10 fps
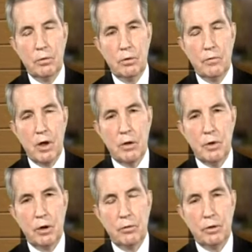
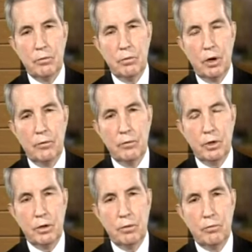development of the
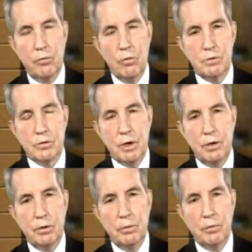Roop Street